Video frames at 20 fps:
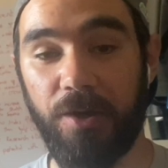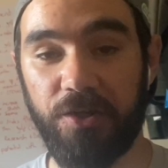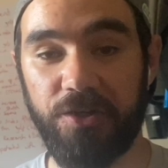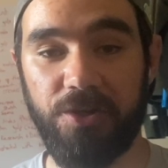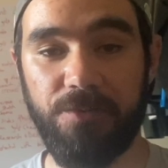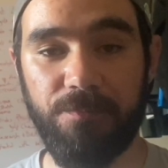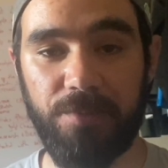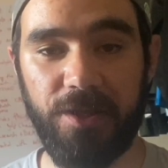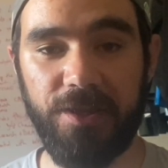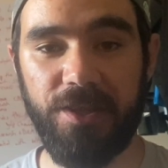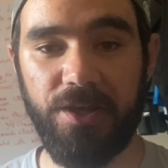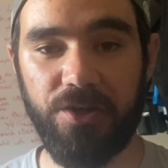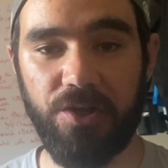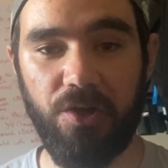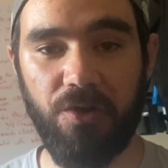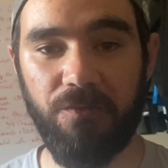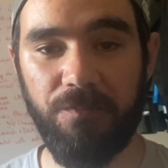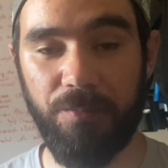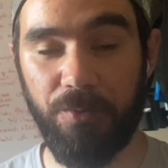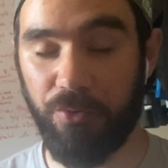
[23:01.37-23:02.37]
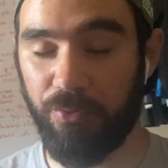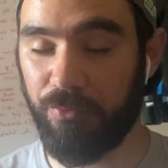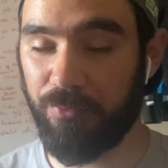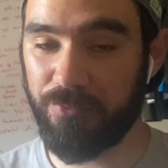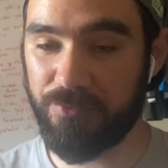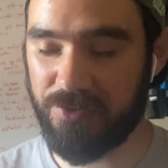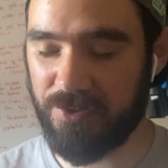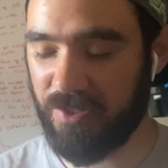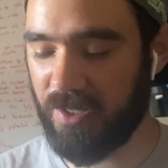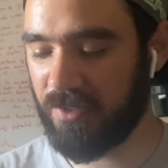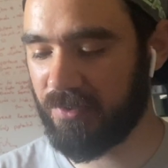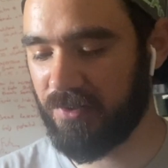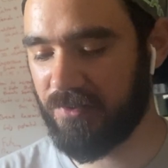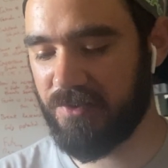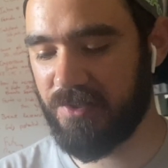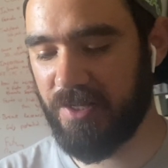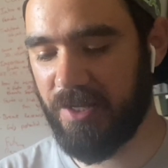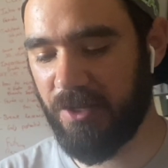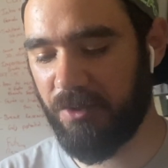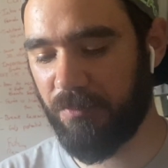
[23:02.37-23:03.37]
I don't play that golf ball, so that
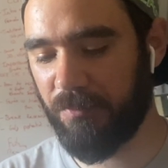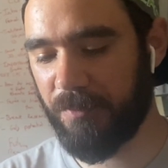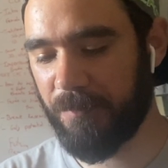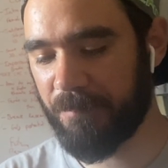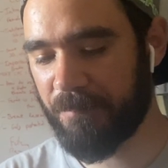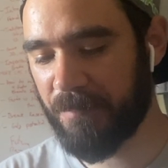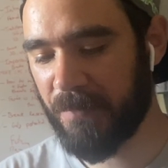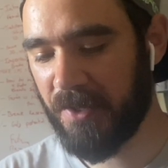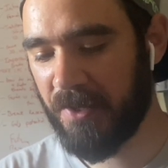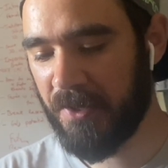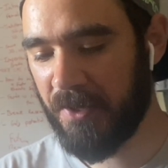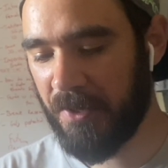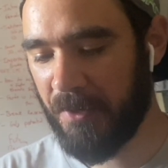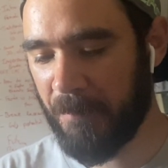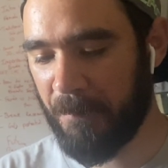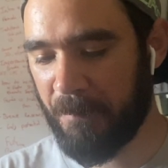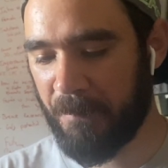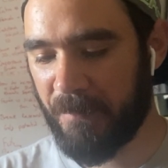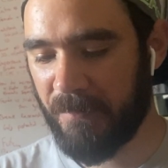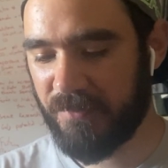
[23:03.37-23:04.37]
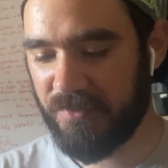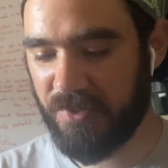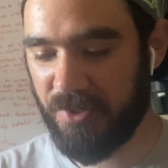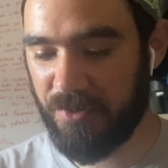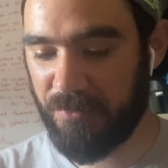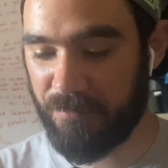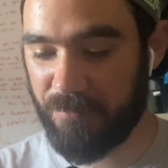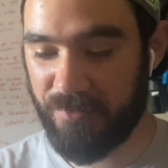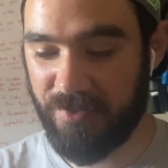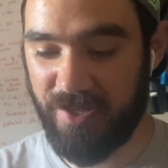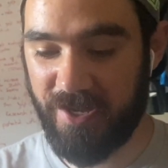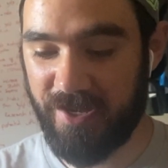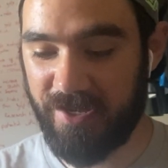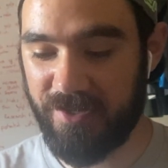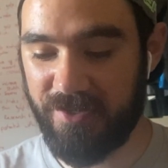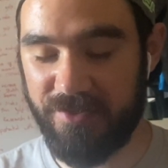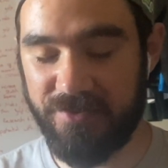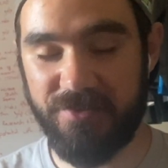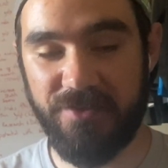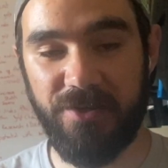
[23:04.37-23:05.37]
doesn't help. So that
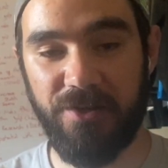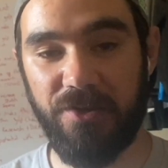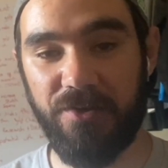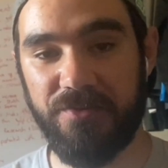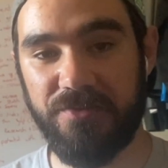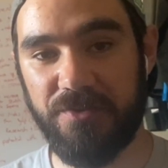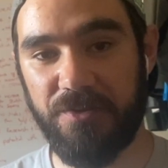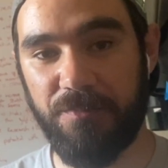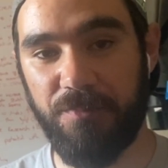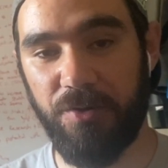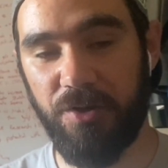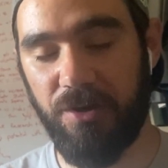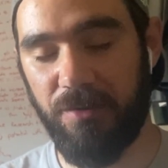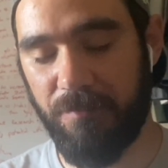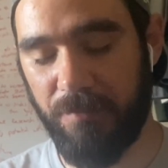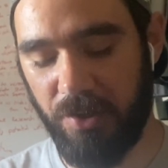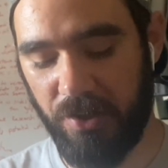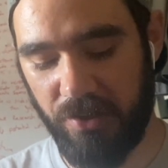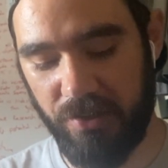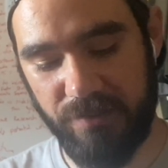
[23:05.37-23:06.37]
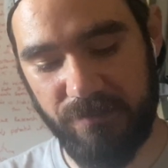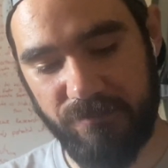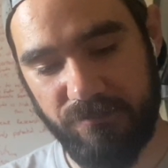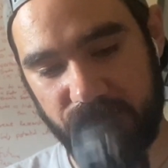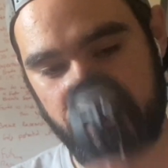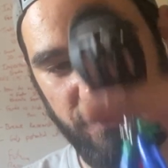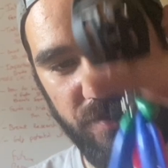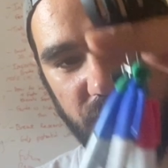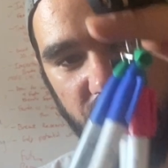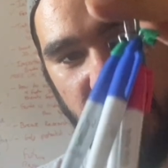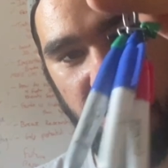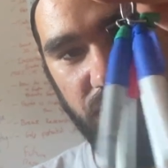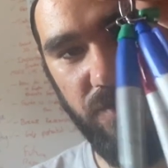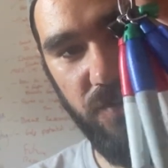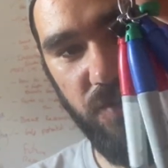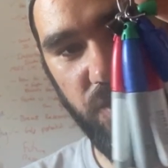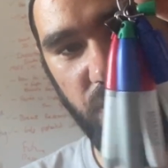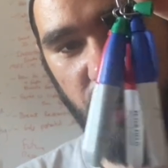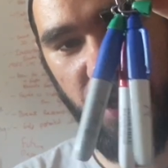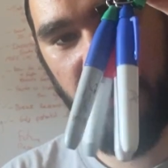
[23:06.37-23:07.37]
is the lines I put on mine, standard
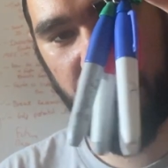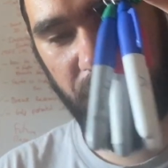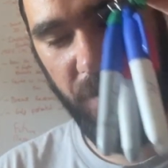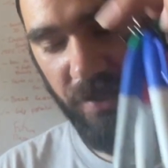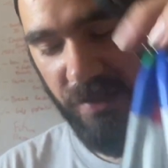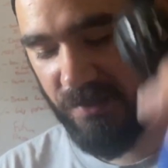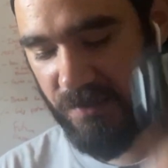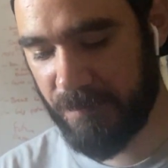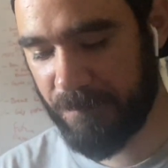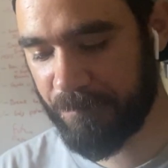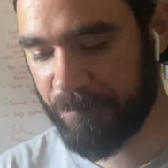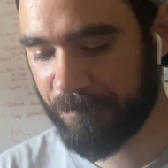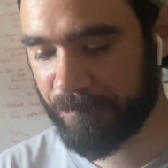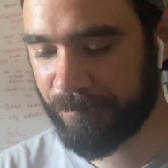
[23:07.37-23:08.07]
Sharpies.